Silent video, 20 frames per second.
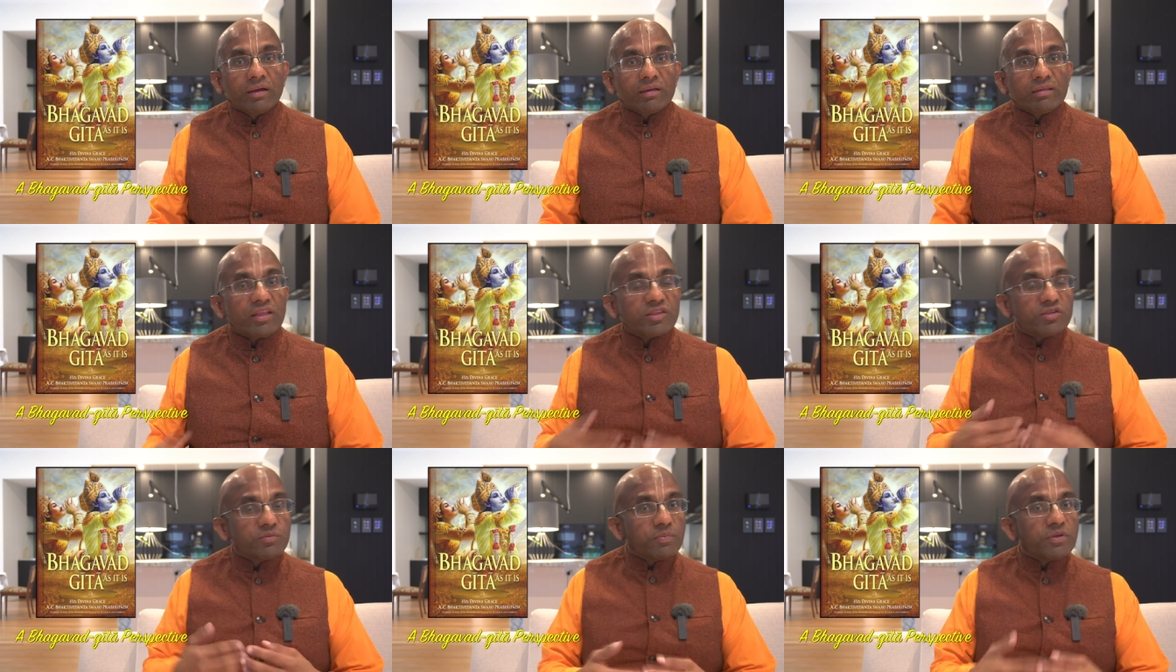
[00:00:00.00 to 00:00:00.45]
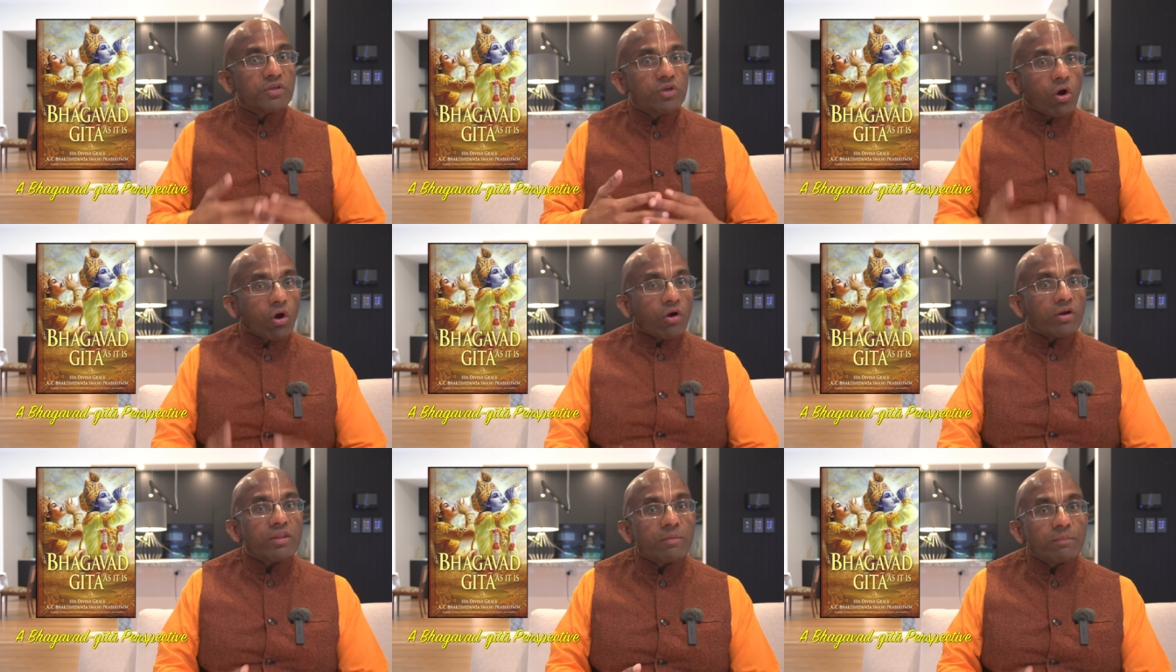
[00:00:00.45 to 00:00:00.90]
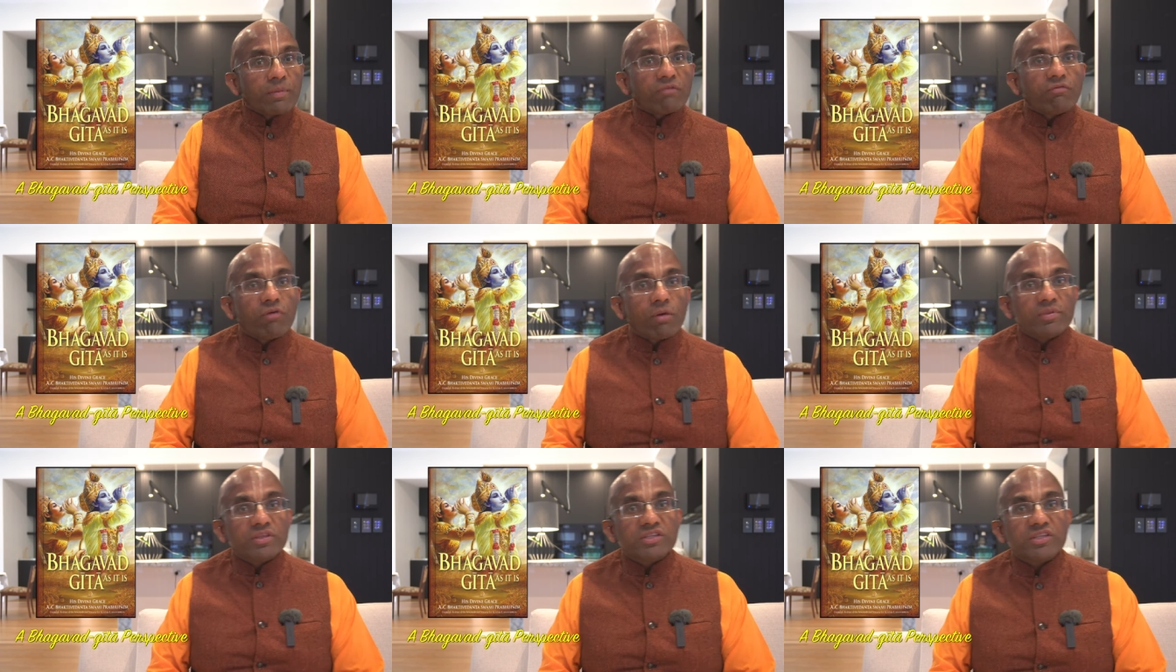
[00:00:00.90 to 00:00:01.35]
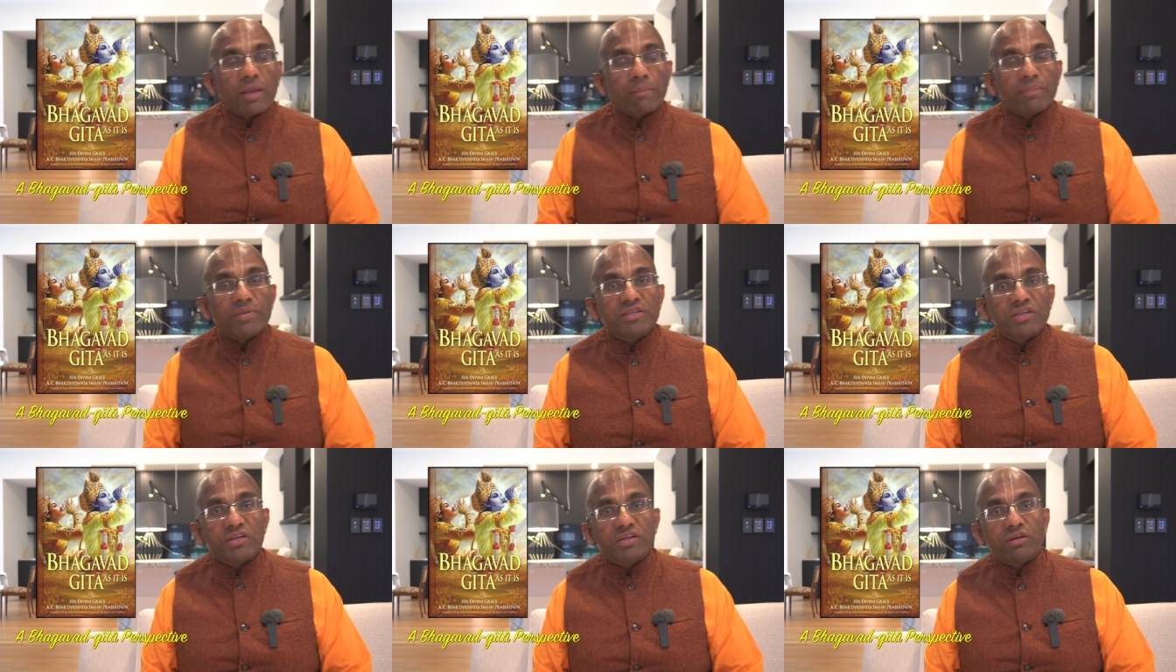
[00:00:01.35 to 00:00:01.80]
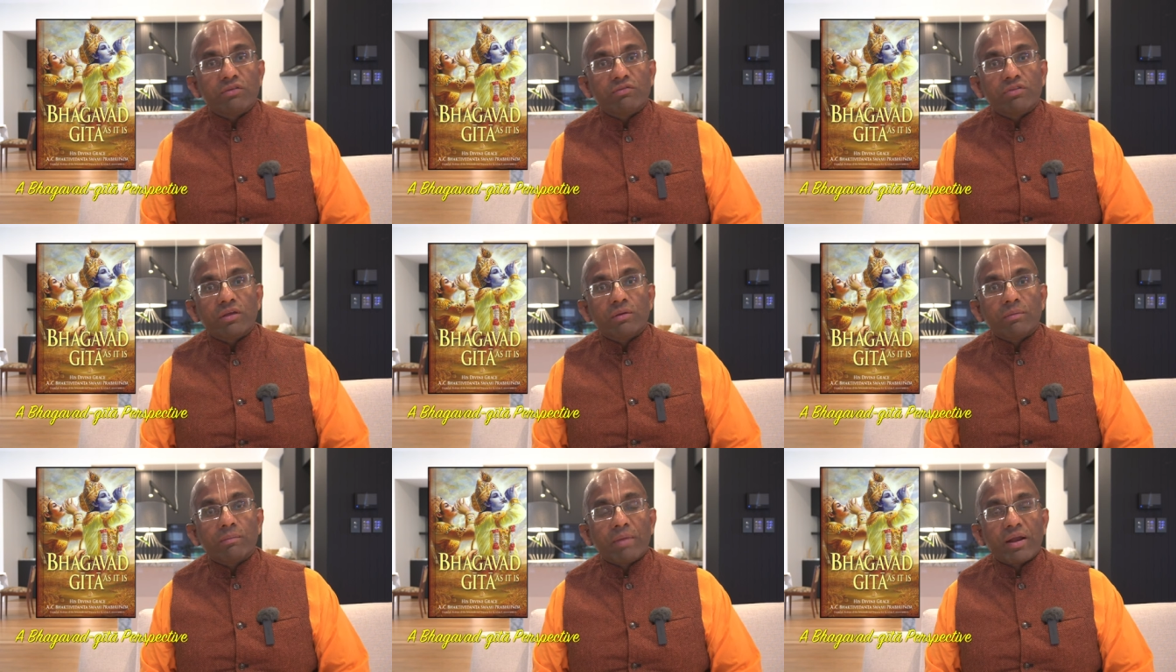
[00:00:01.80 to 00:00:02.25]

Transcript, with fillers: That's beyond the performance capacity of the